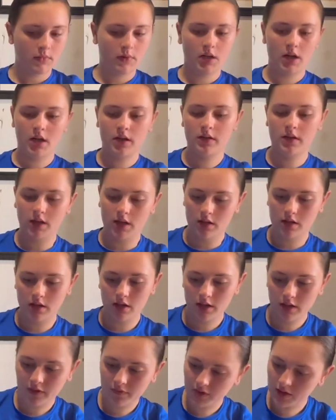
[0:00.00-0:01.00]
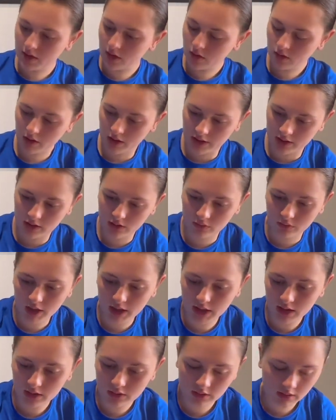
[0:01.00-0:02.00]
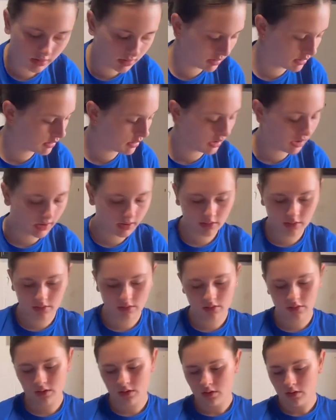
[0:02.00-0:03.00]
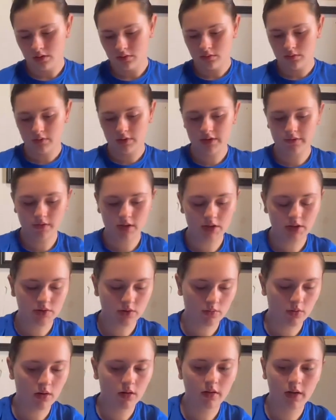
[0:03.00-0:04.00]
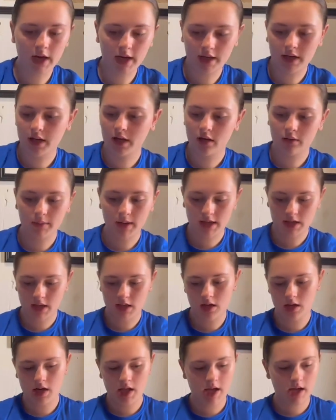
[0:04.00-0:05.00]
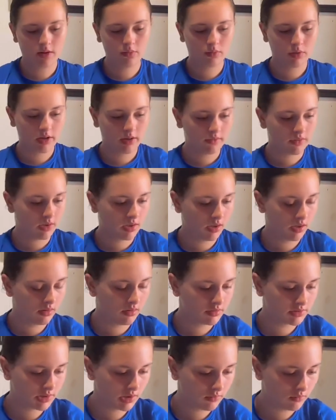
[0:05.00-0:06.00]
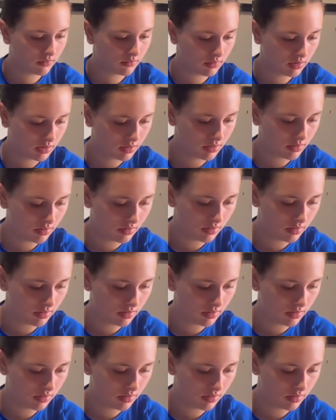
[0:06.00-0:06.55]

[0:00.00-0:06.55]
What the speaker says: And then if I don't like the way it looks, like whenever I swirl it, I can go back in and add whatever colors I want.